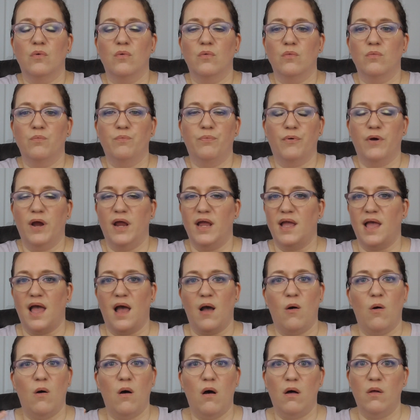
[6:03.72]
break
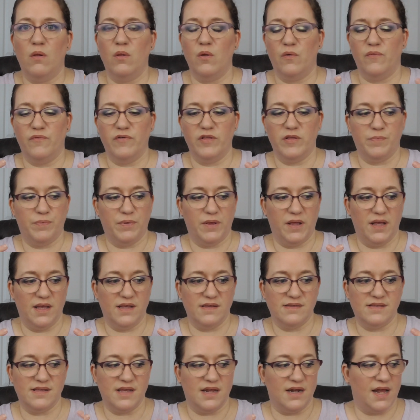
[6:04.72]
out all over the
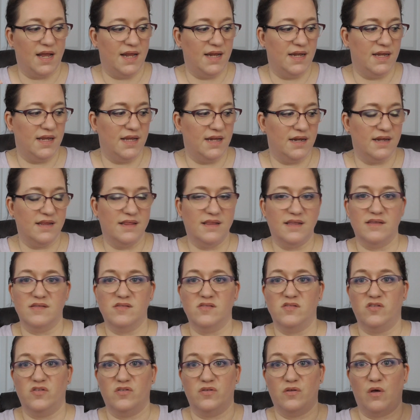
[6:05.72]
place, and I needed
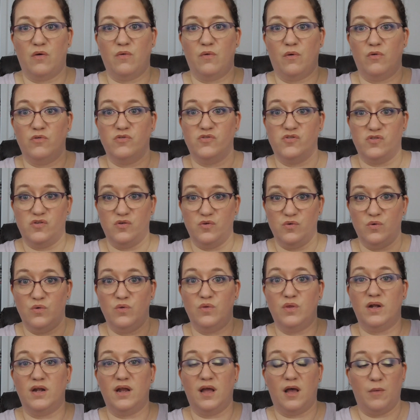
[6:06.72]
this to
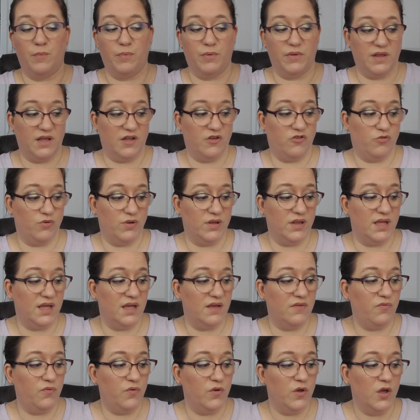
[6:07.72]
soothe and help with itch
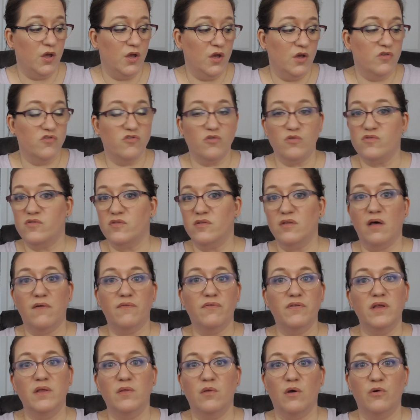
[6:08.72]
relief. So it's a
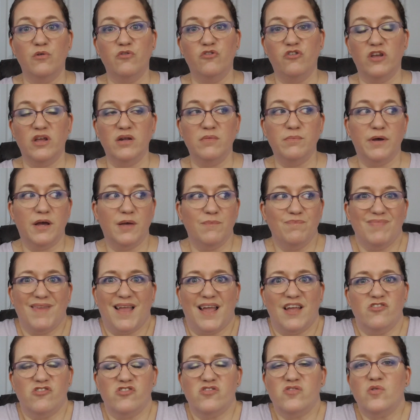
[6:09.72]
lovely lotion, but
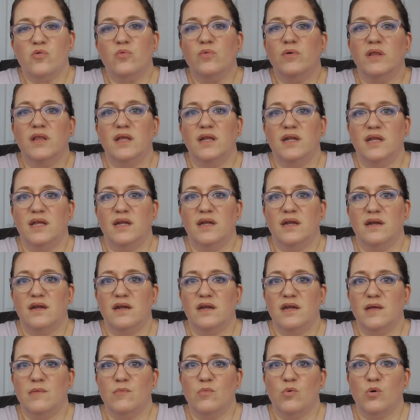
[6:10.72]
I just don't really need it
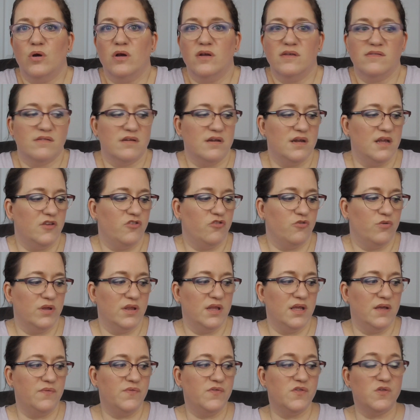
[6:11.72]
anymore as an itch
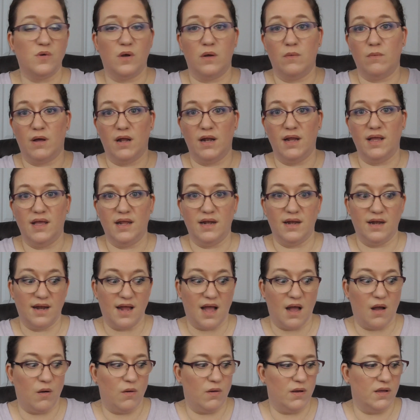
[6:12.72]
relief, so I want to get it
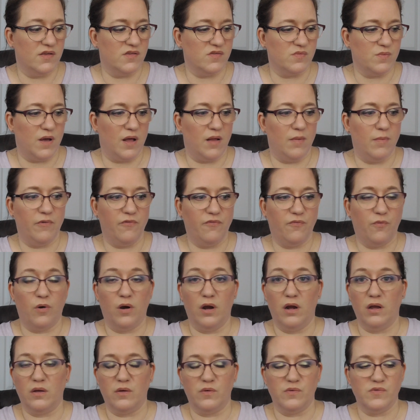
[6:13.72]
out as well
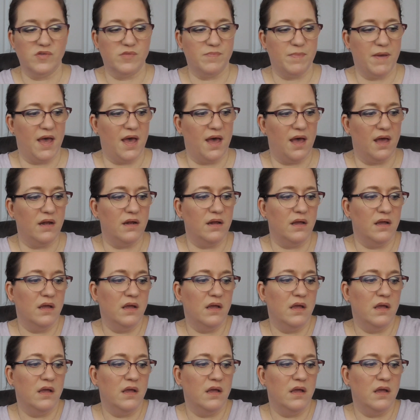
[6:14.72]
before it goes bad.